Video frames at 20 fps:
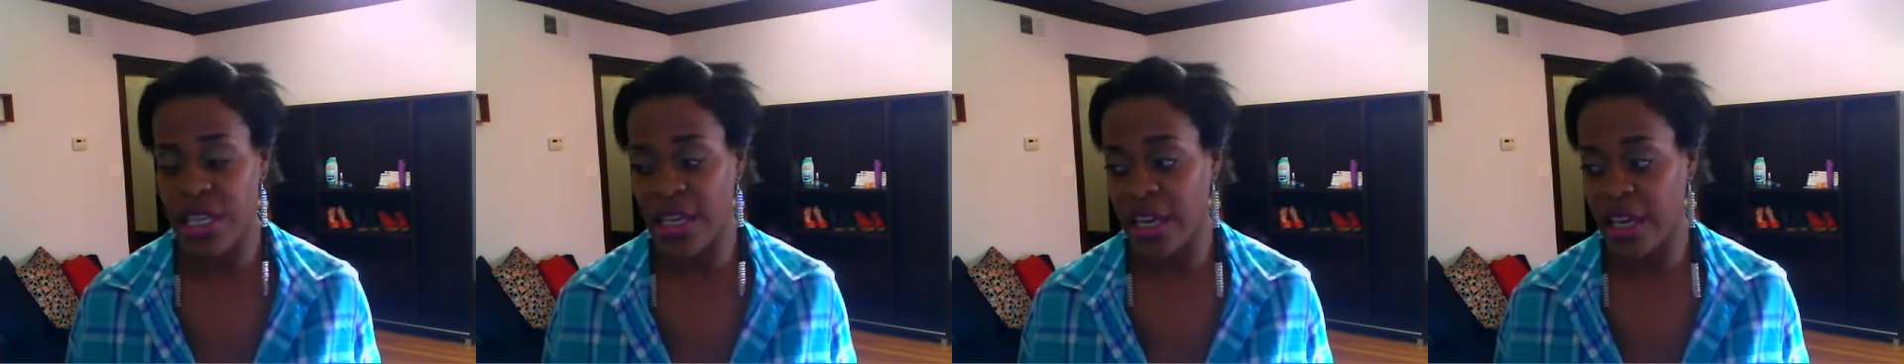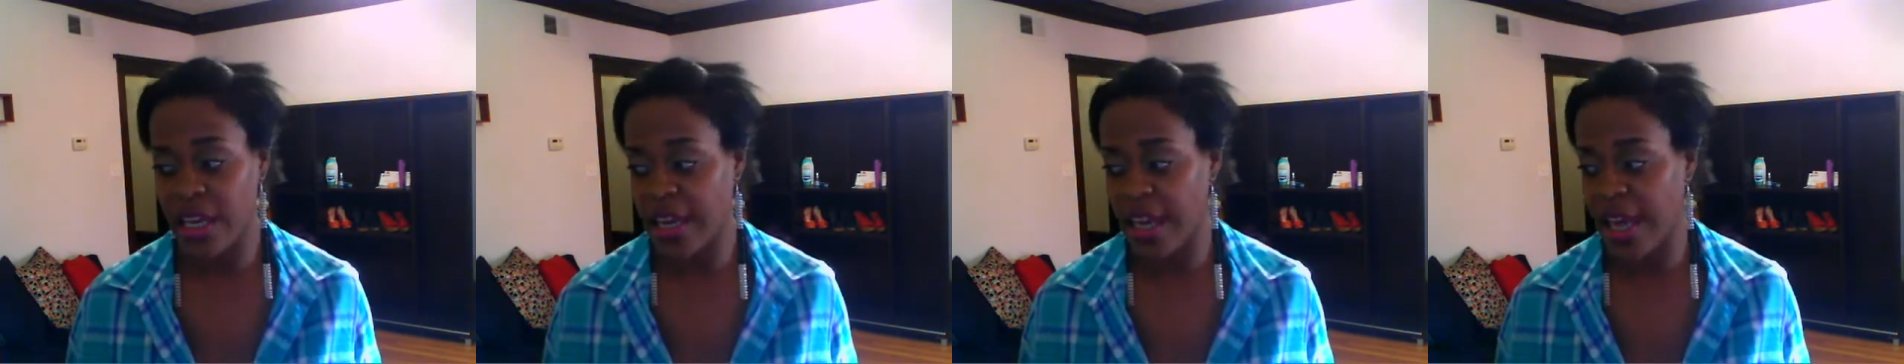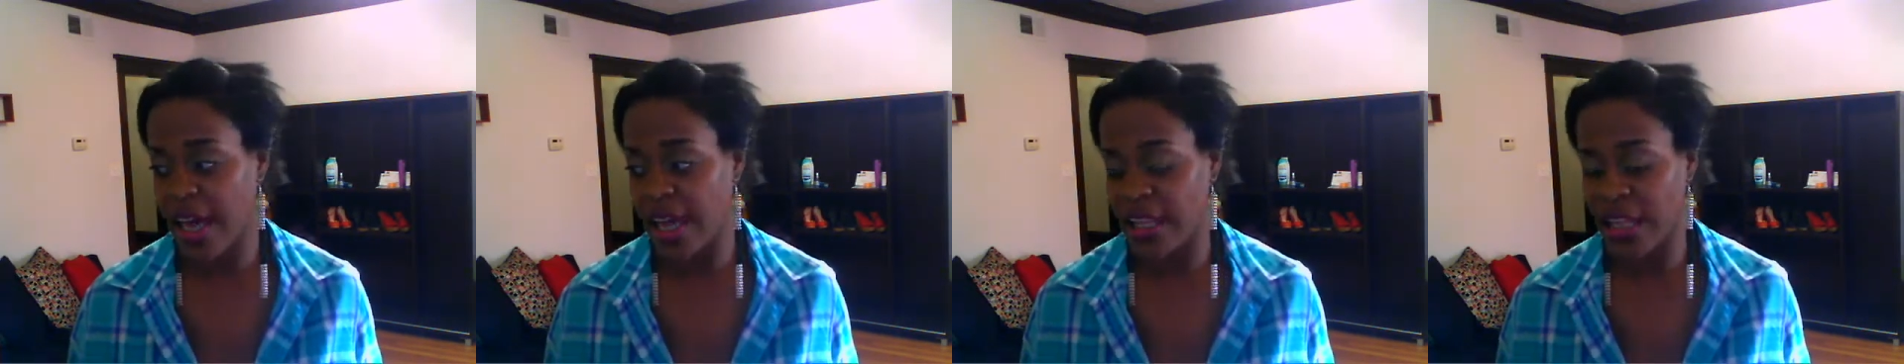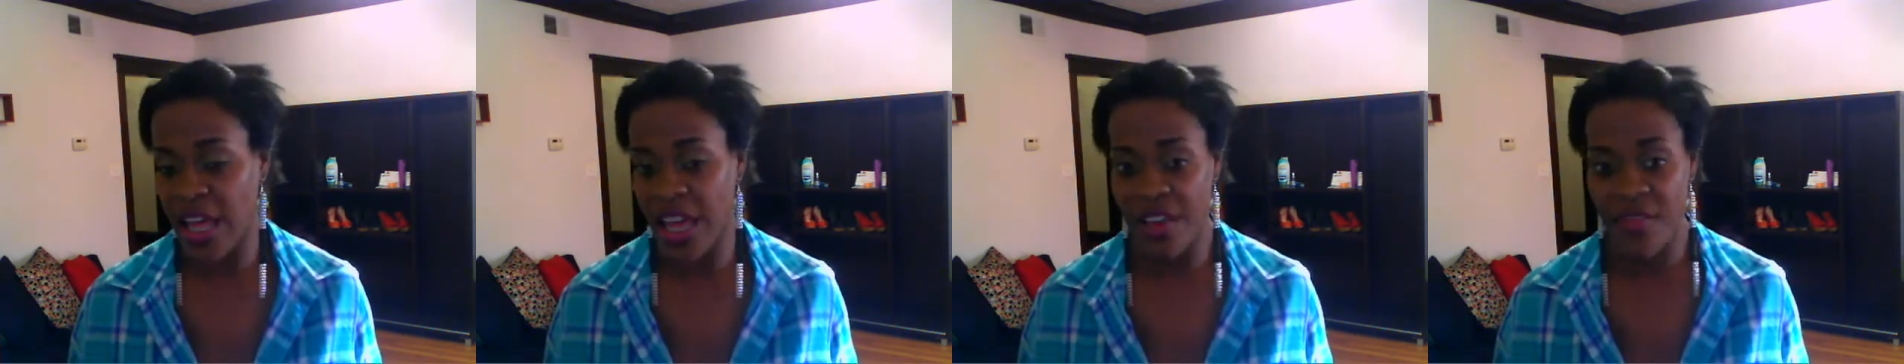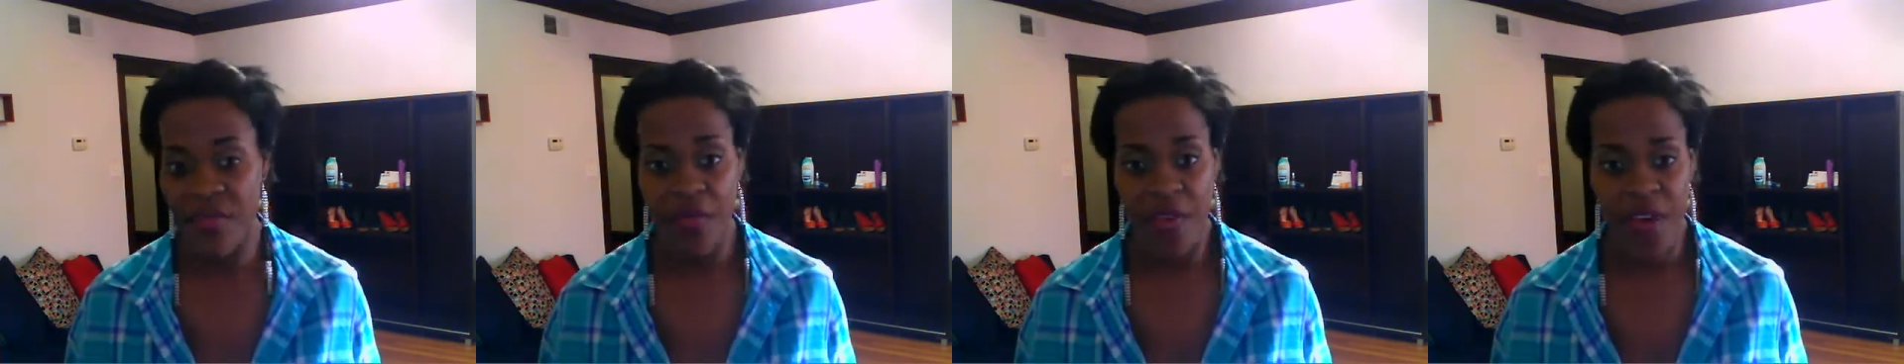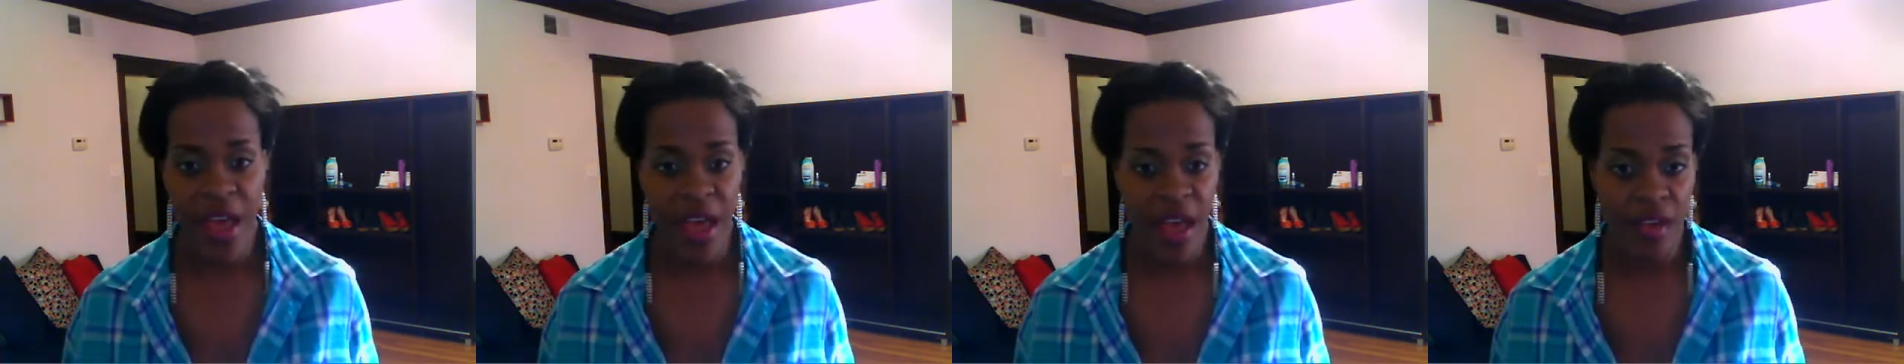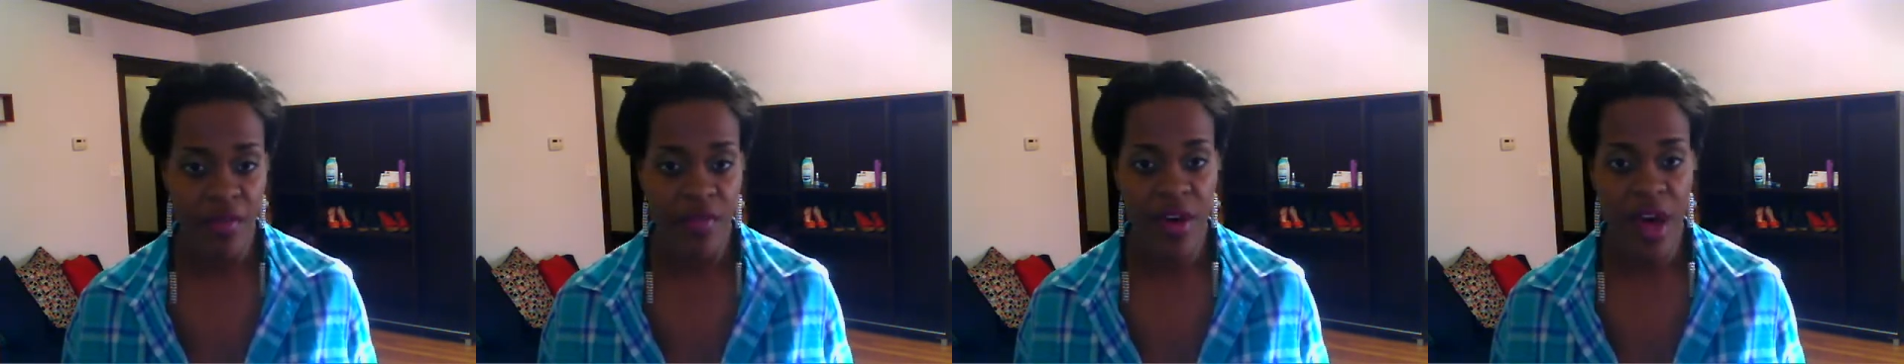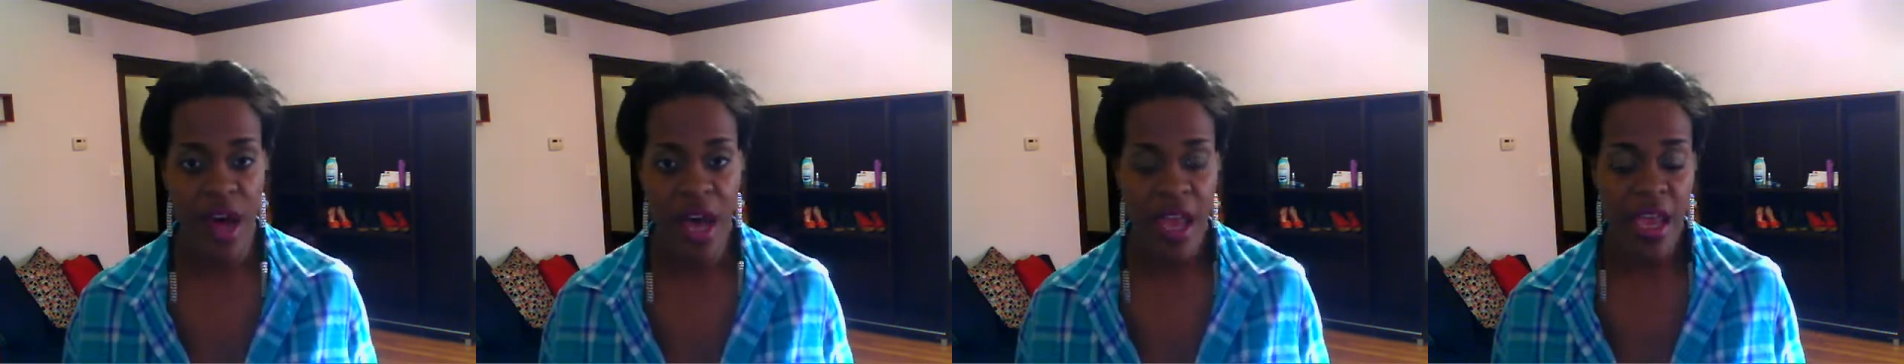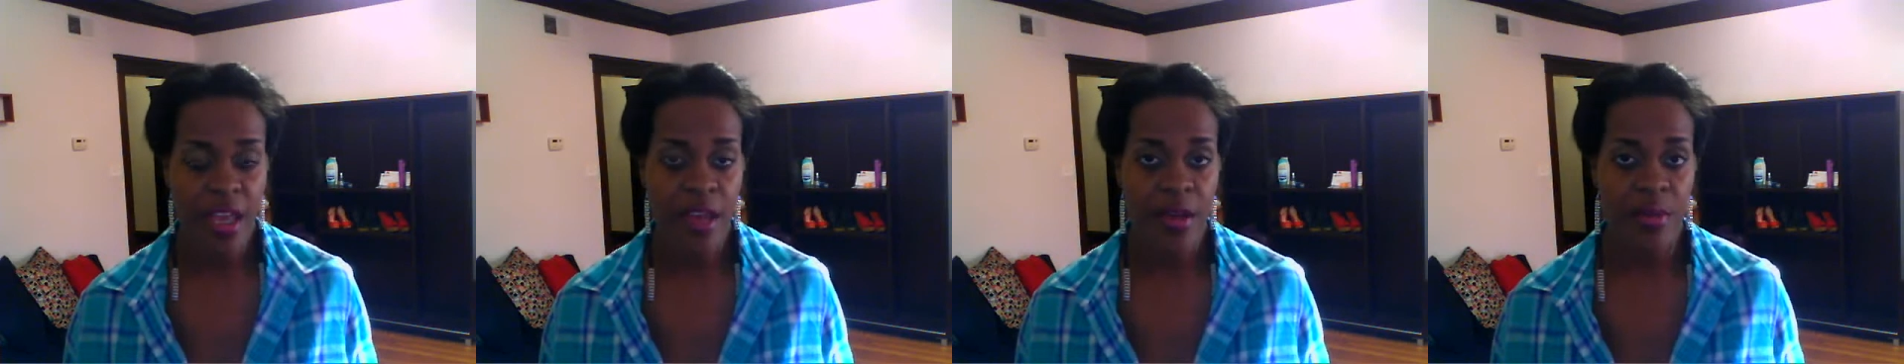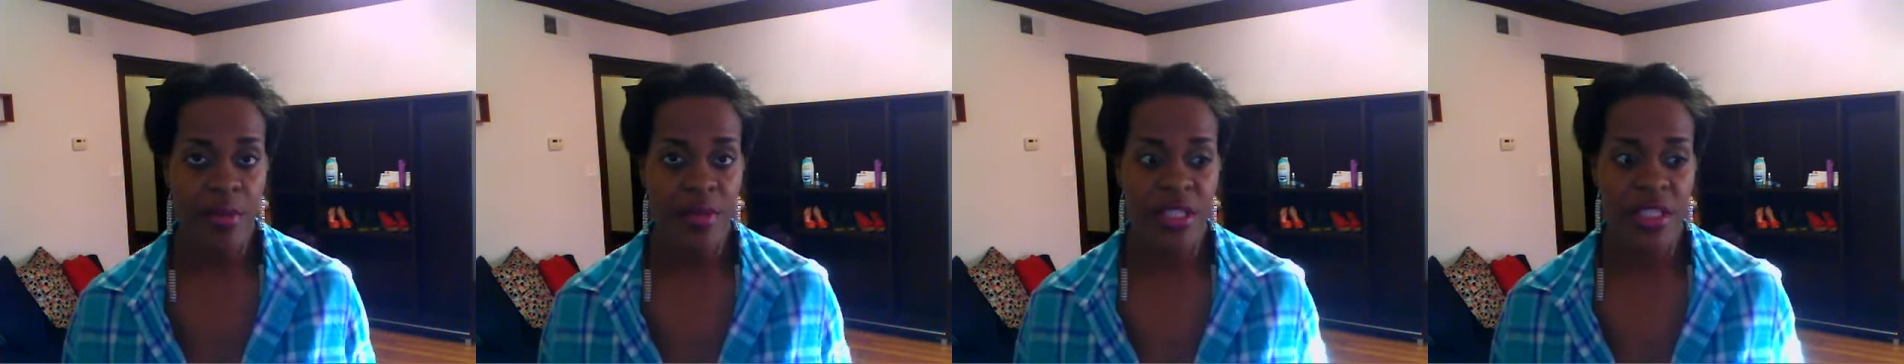and I got like five
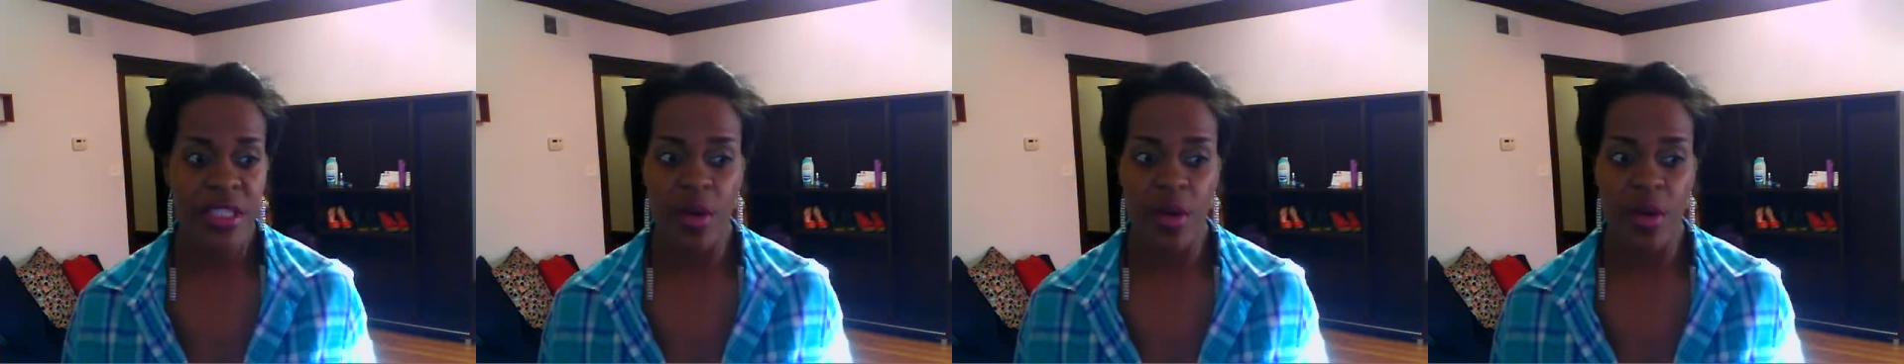items.